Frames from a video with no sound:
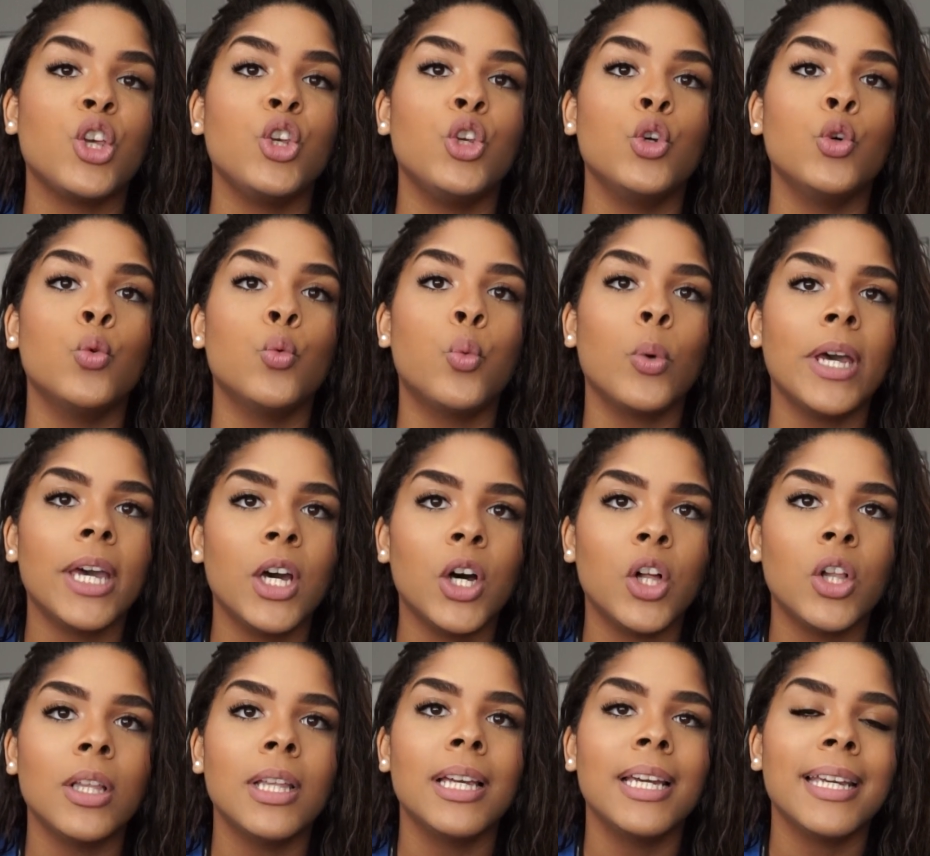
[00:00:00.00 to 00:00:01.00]
You
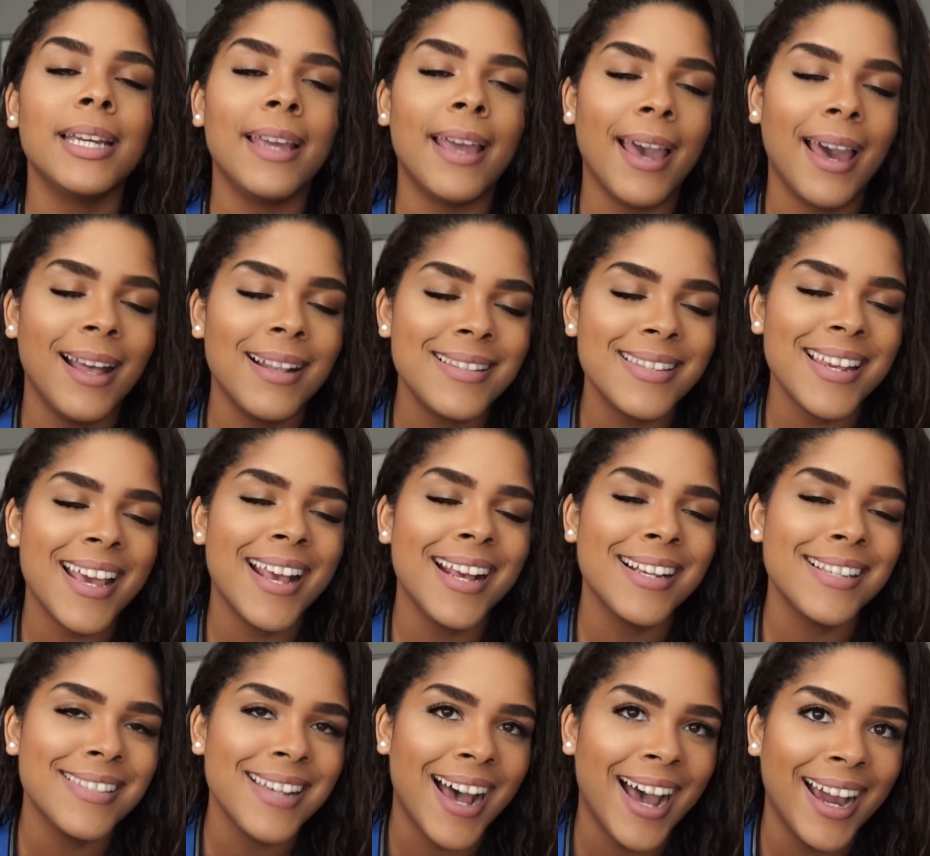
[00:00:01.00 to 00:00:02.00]
will get
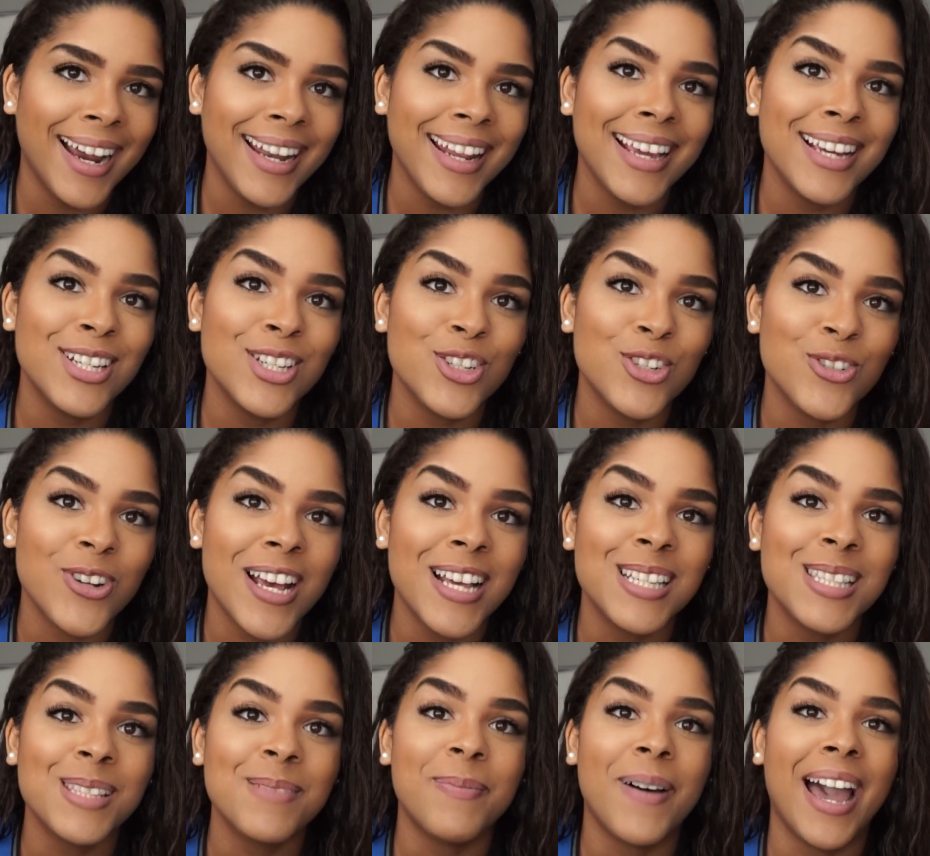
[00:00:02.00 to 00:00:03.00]
anxiety and
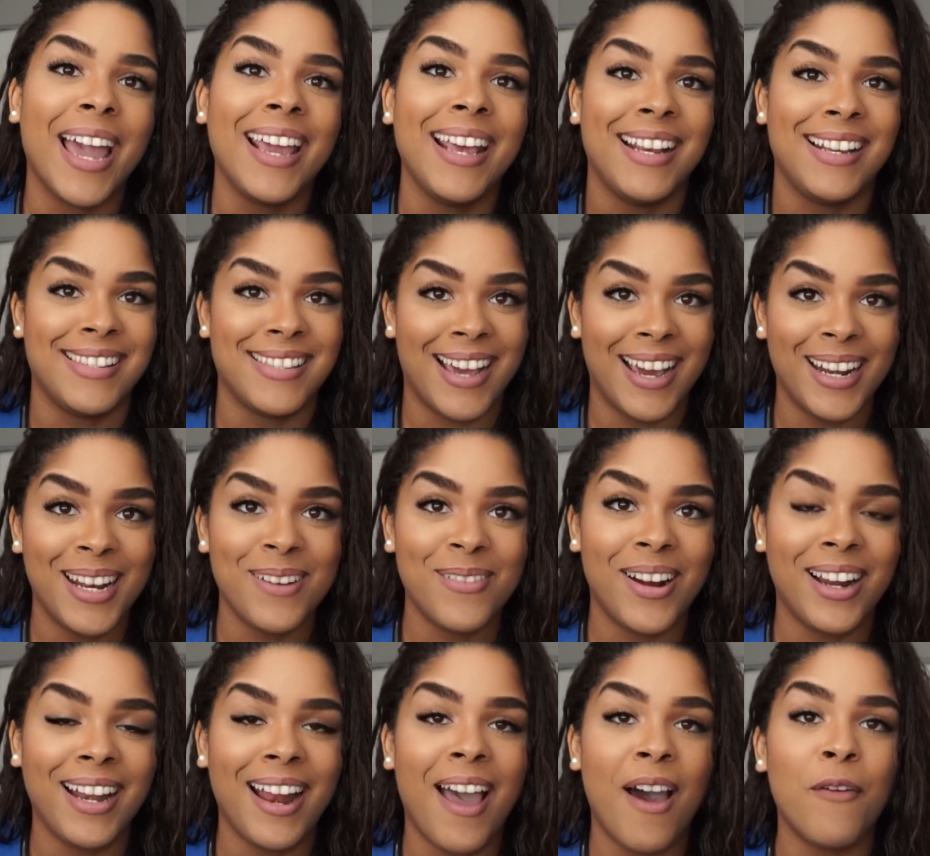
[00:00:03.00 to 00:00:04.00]
stress. My anxiety
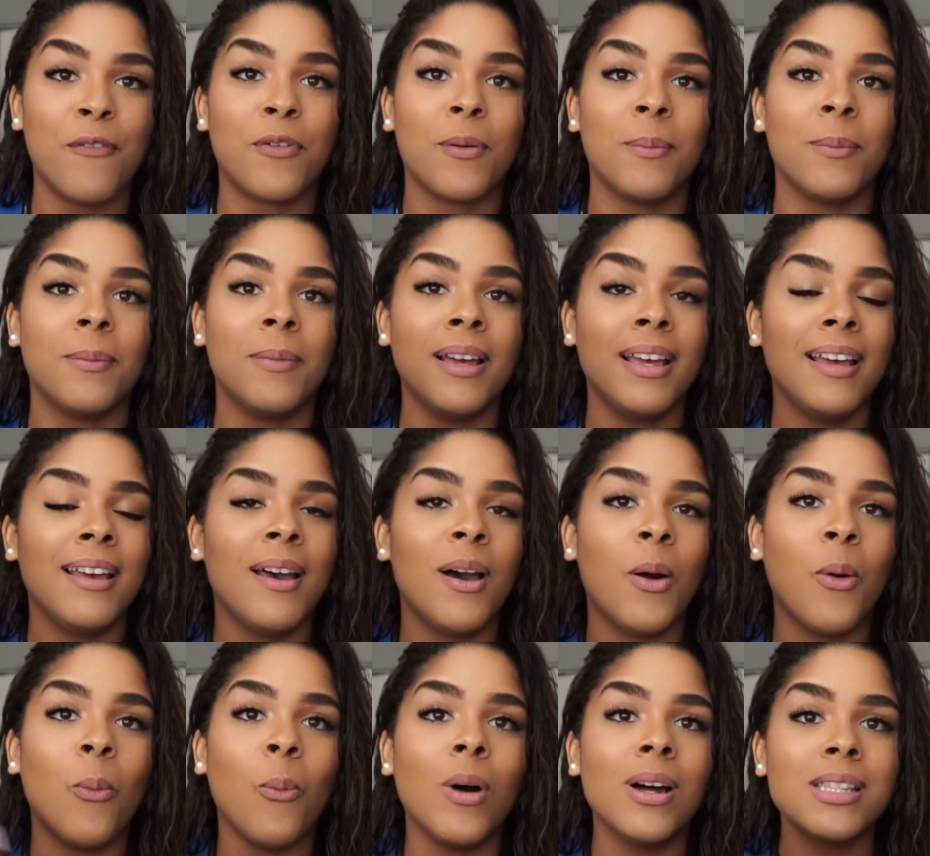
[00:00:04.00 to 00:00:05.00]
right now, from
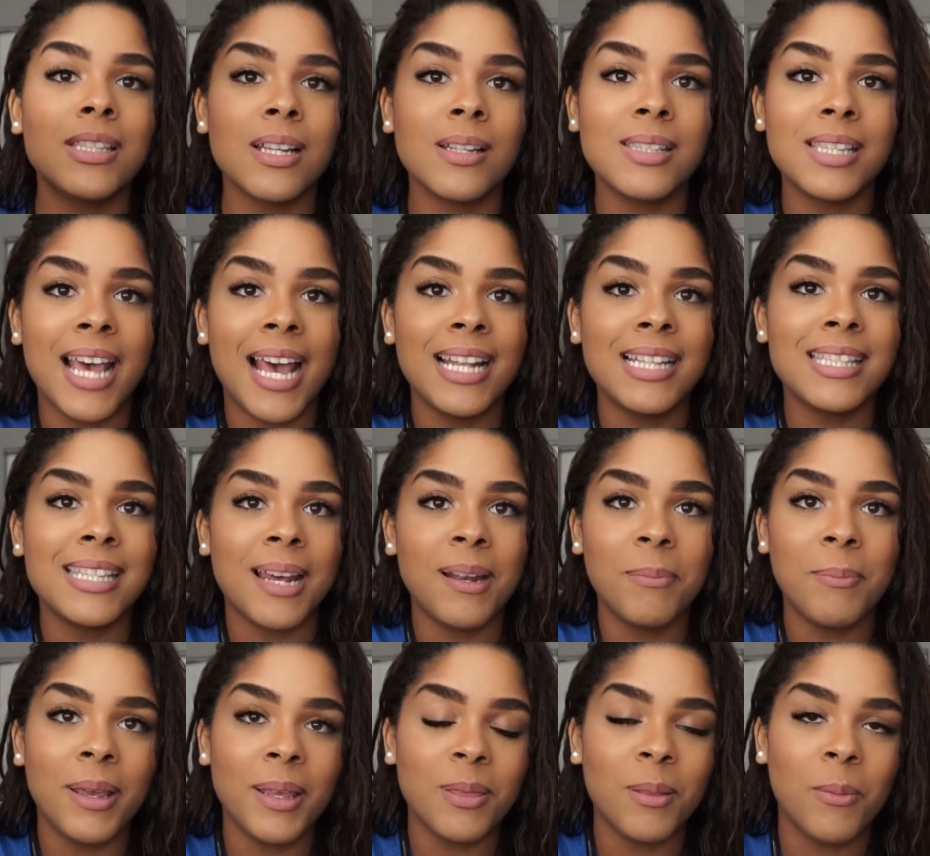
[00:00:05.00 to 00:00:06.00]
1 to 10,
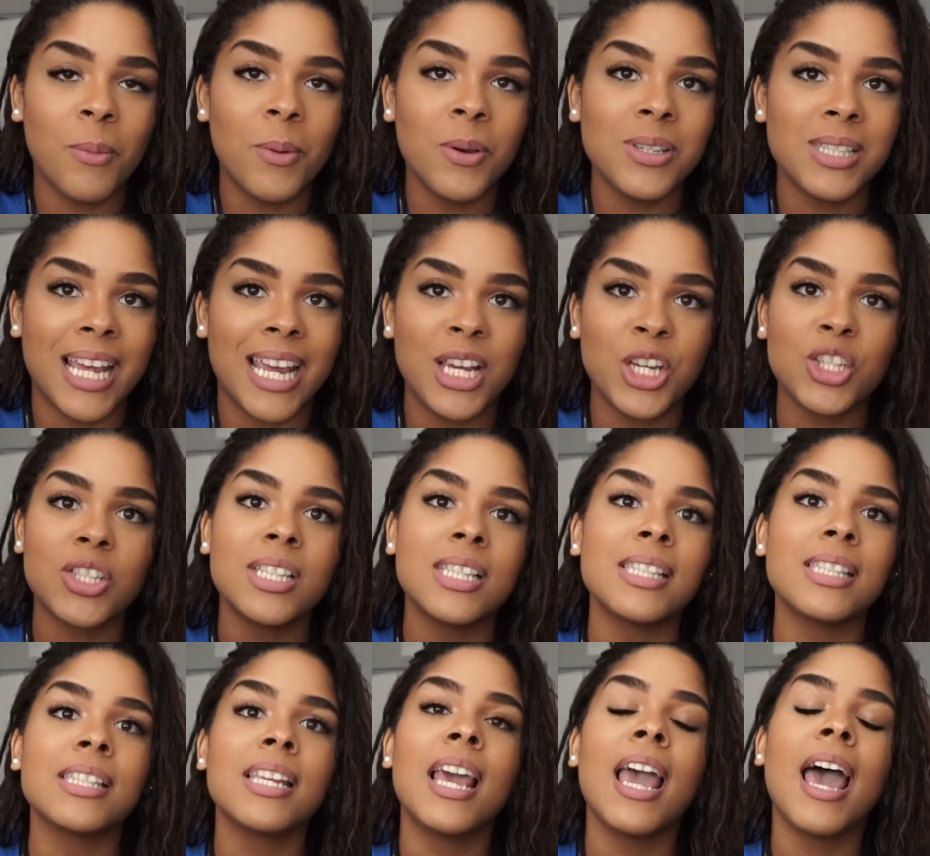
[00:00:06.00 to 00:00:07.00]
10 being the most
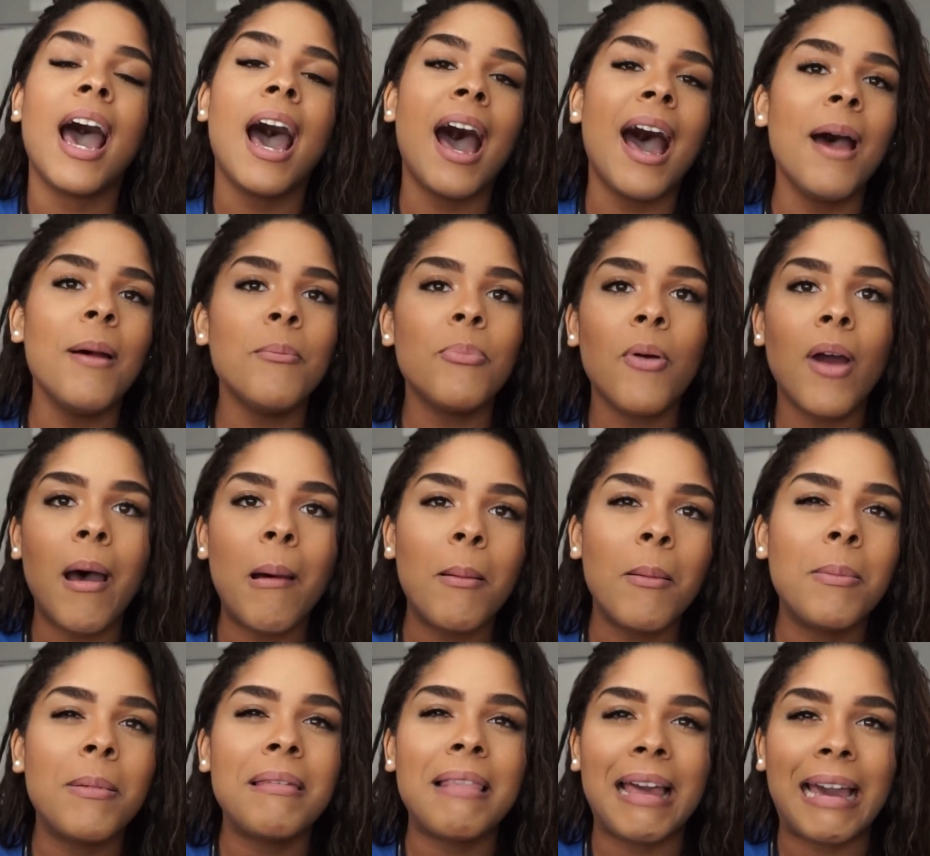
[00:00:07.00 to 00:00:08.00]
anxious, I'm
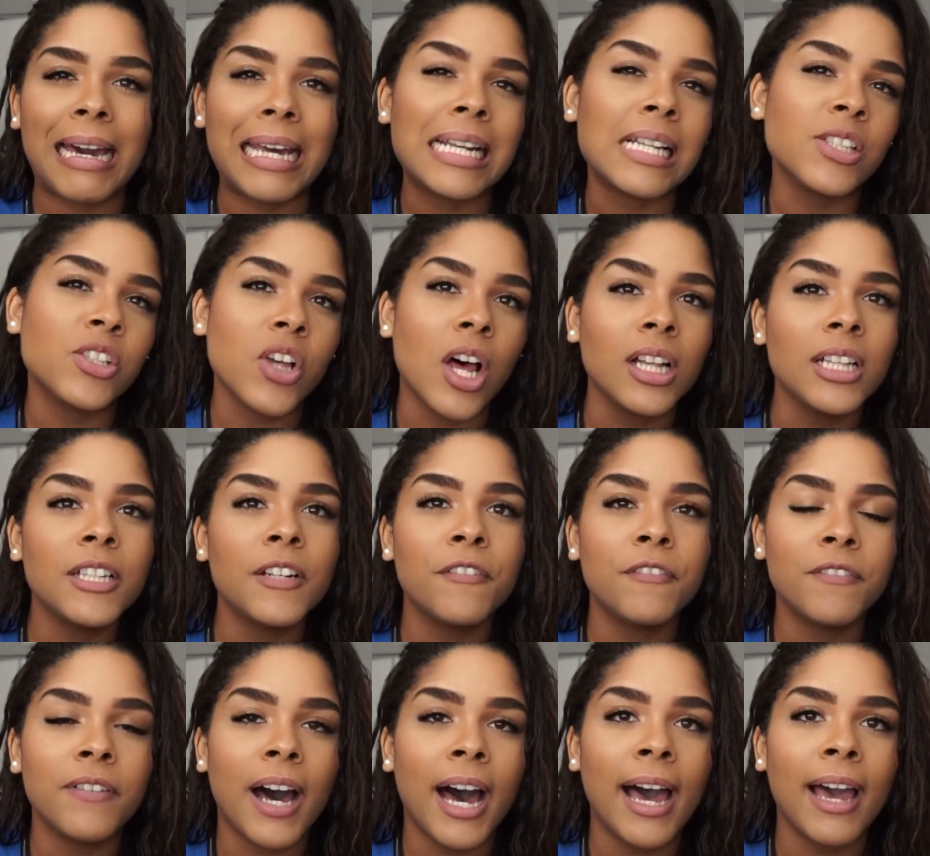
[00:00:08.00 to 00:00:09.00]
probably like at a solid
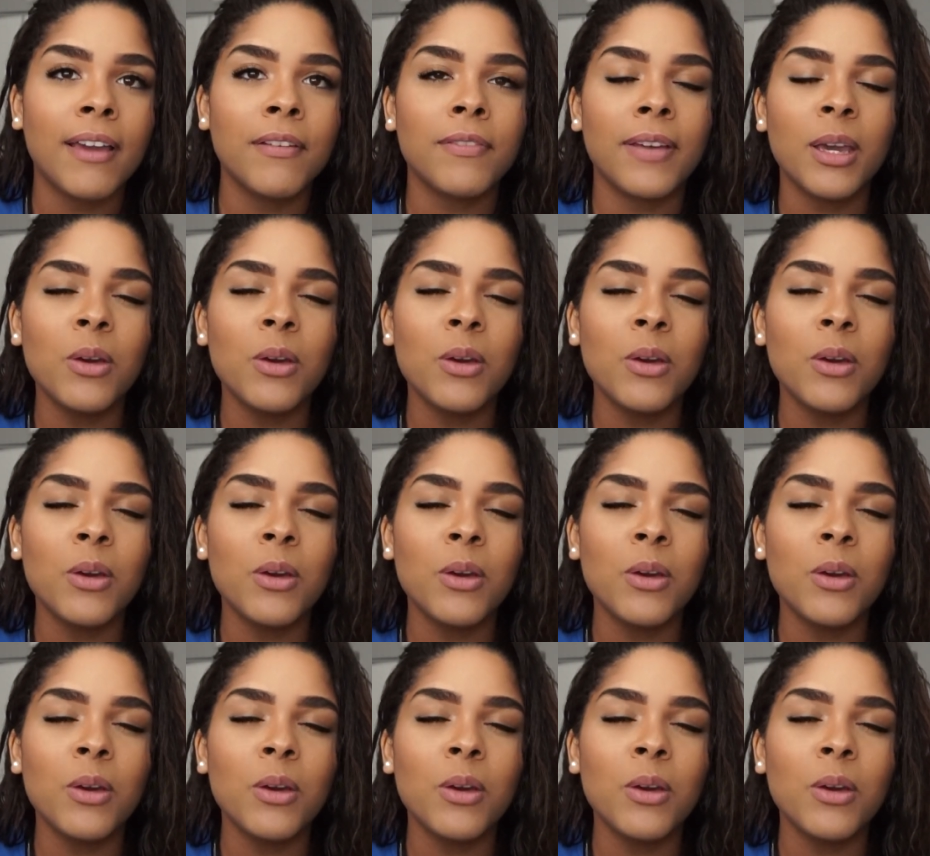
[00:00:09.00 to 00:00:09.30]
5.